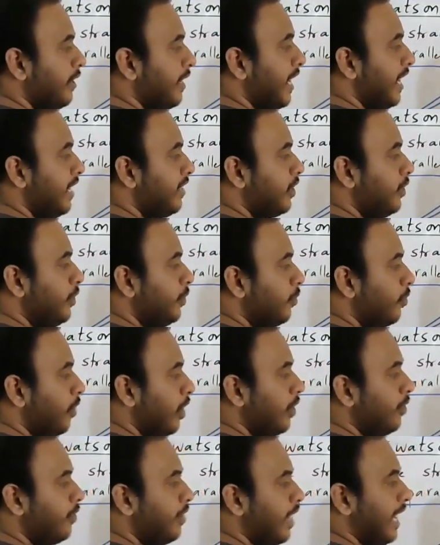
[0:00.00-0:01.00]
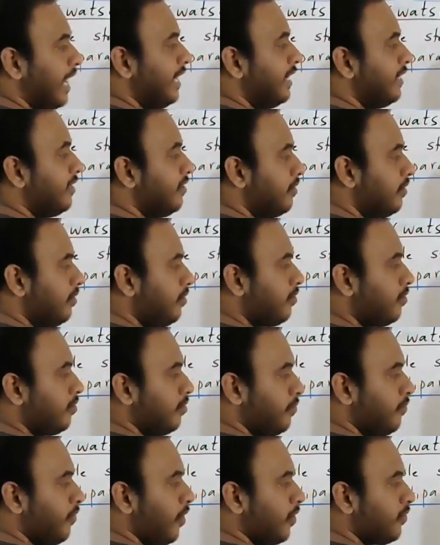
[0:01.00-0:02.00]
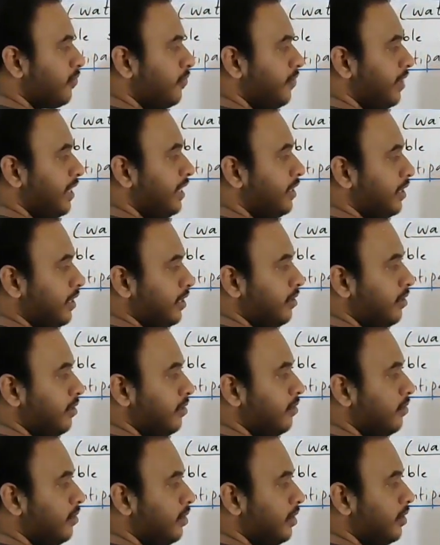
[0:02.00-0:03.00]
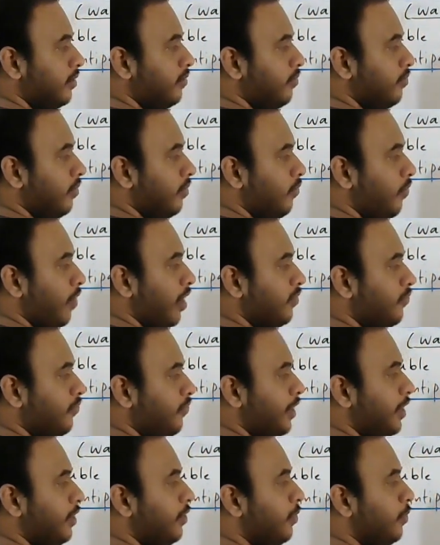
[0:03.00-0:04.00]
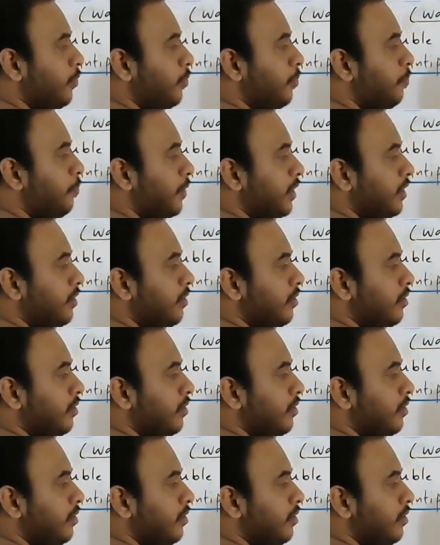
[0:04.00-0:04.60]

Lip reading: take the nucleotide in this phosphate group.